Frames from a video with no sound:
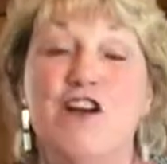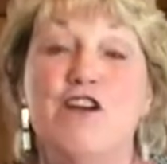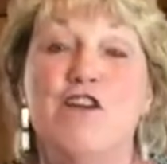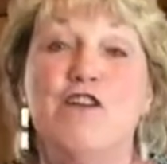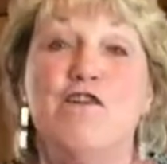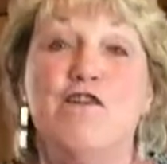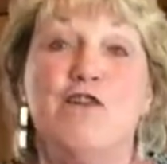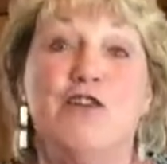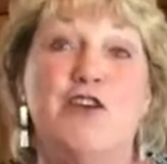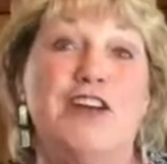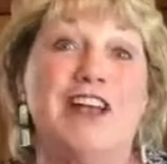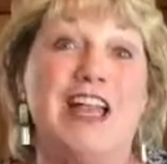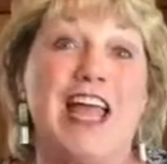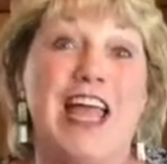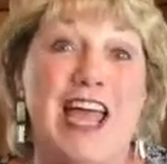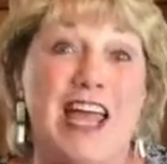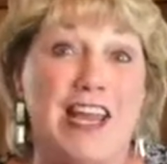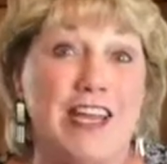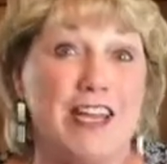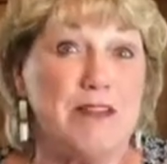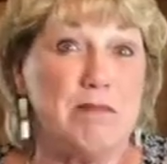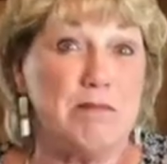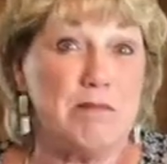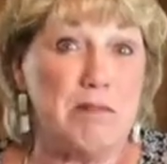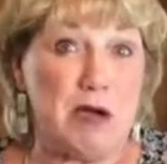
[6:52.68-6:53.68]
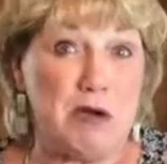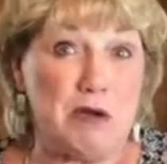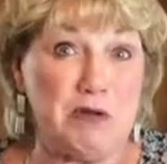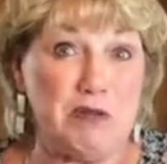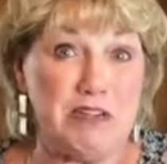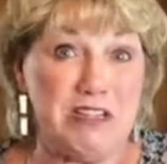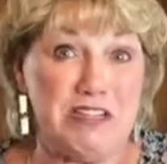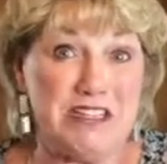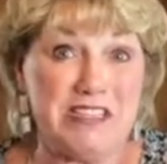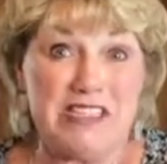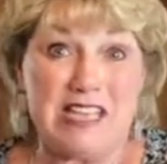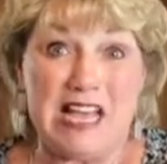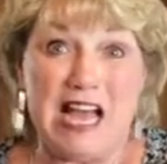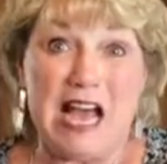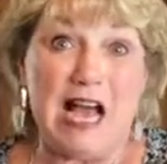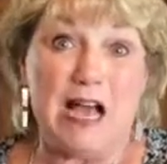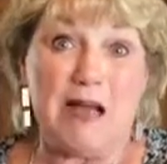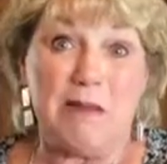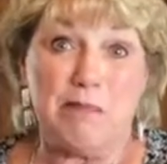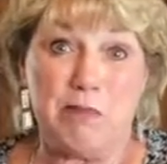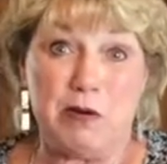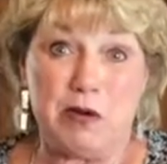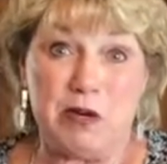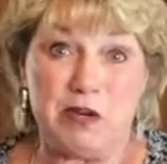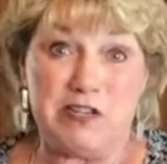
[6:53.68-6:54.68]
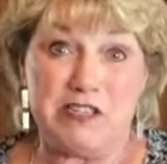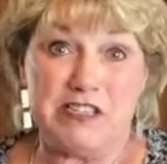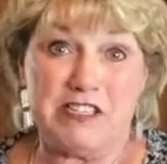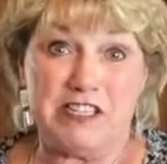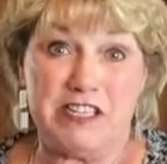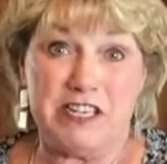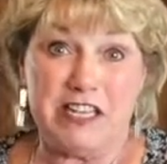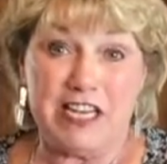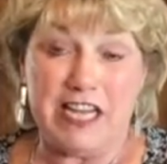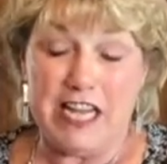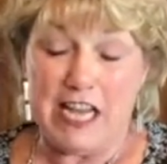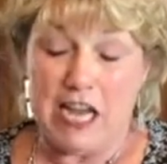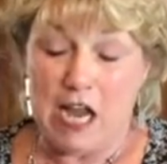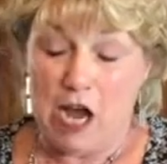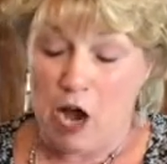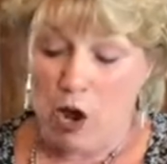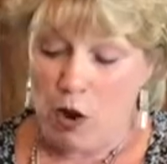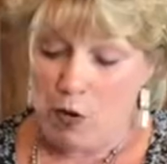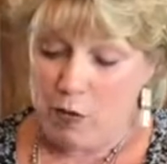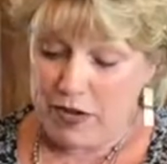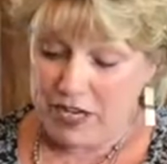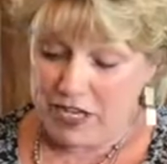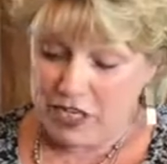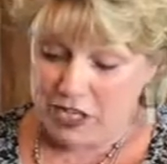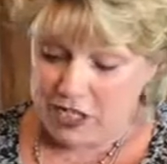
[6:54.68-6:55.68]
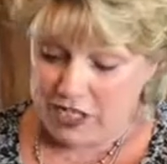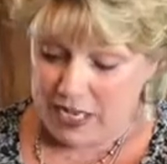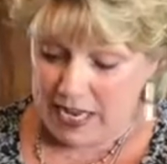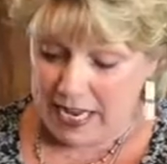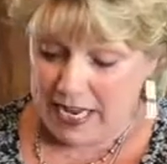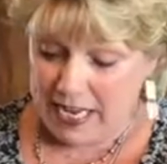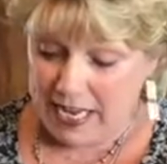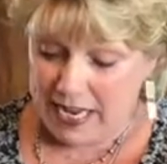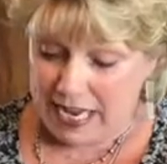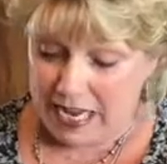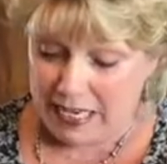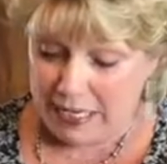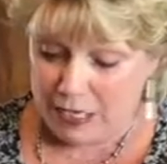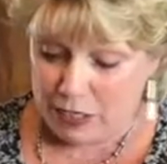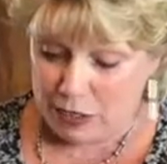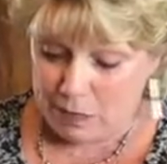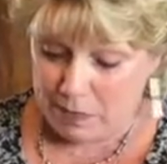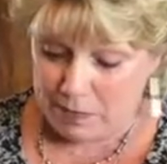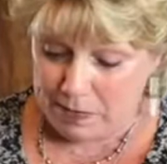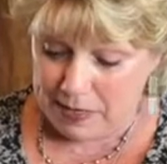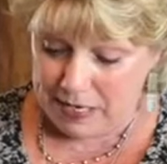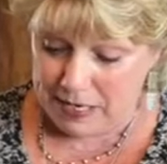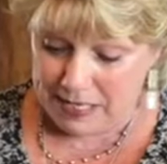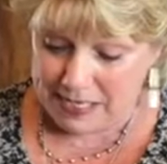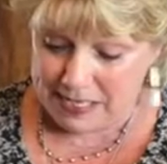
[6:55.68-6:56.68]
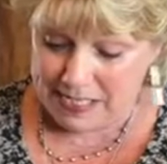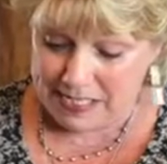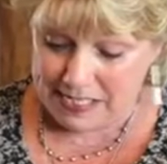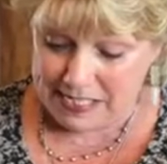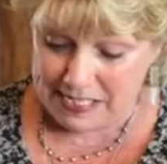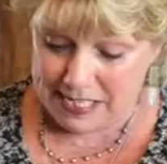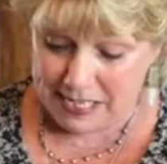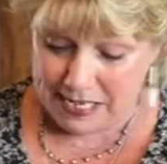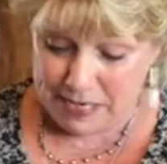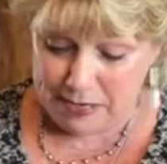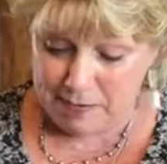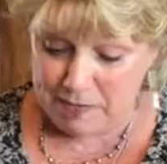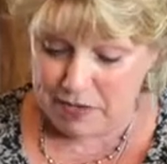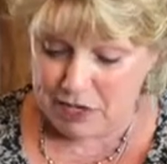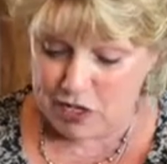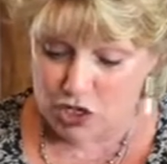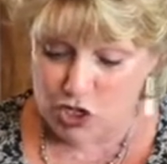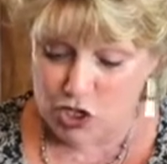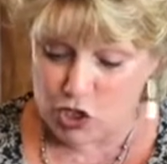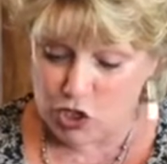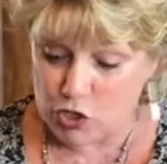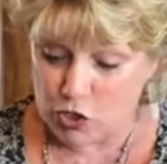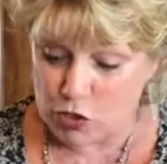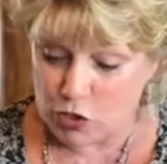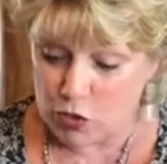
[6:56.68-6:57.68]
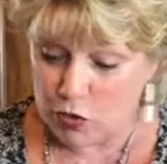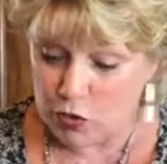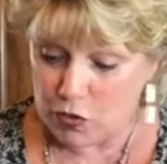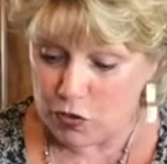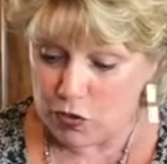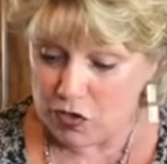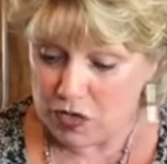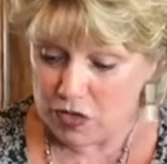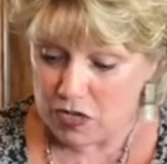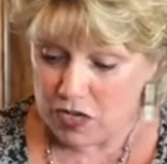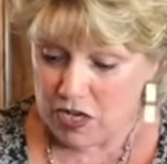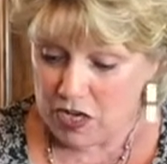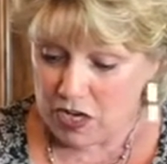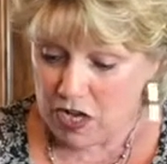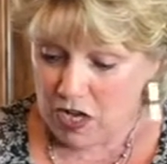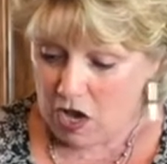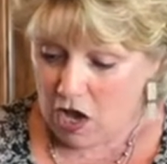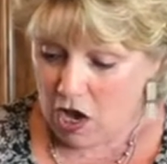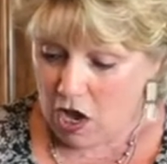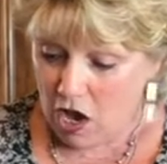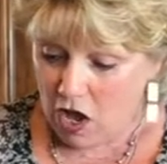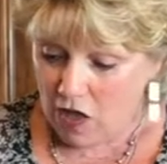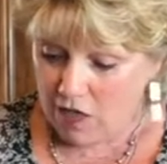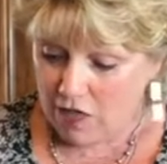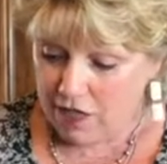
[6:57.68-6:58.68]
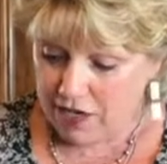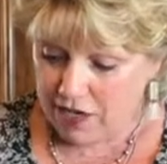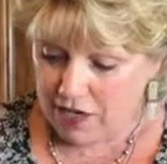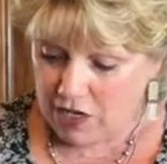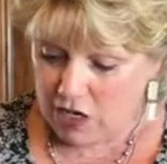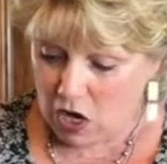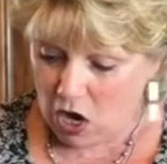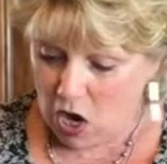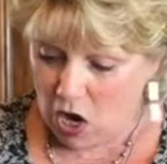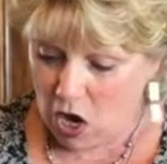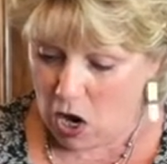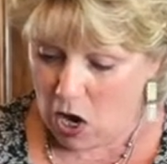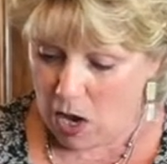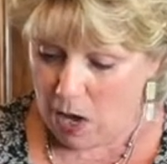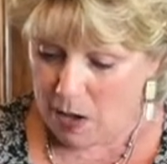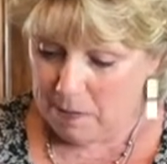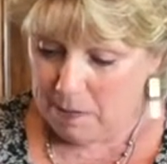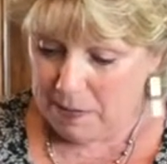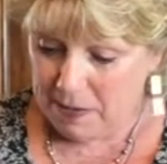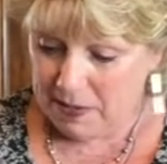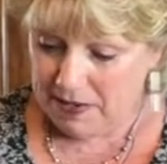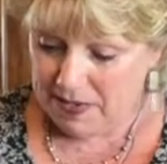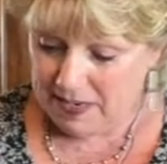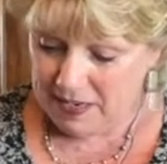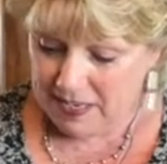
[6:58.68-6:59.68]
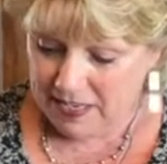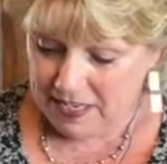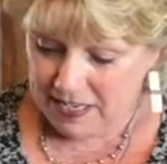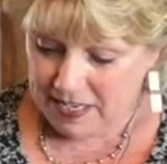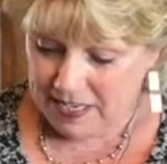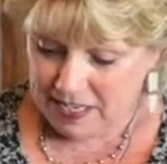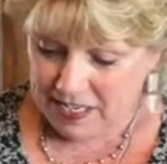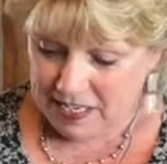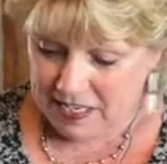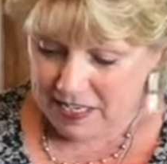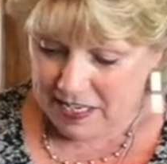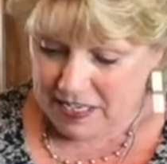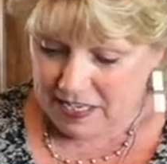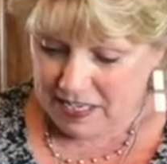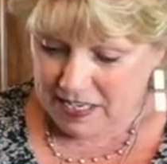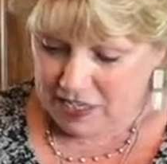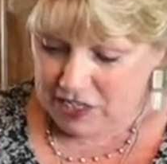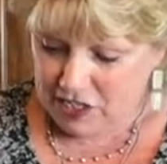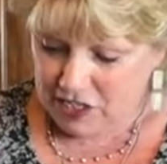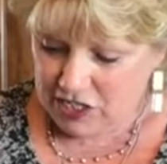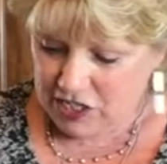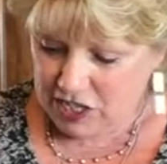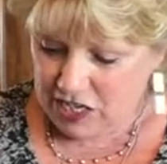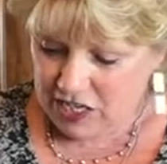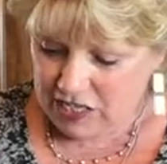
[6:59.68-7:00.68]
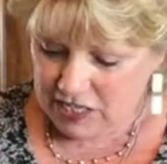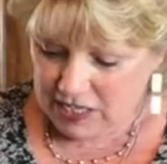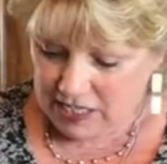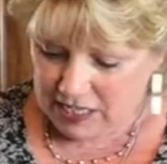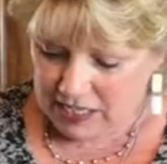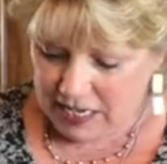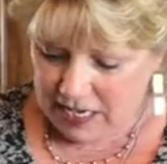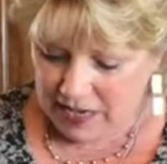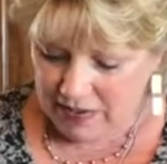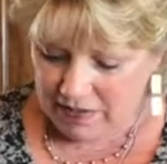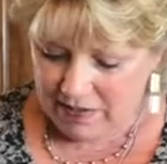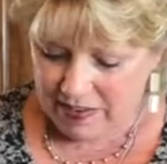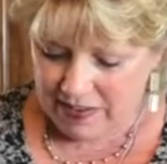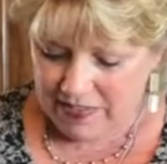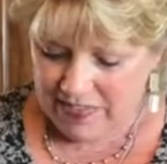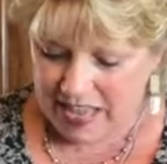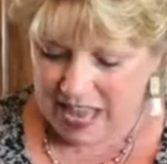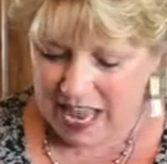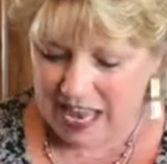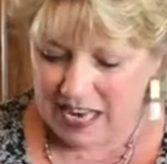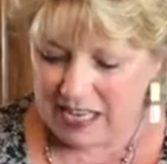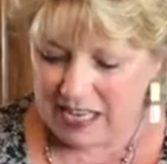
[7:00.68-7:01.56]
For an added bonus, I personally always shake a little bit of cinnamon sugar on the top, just to give it that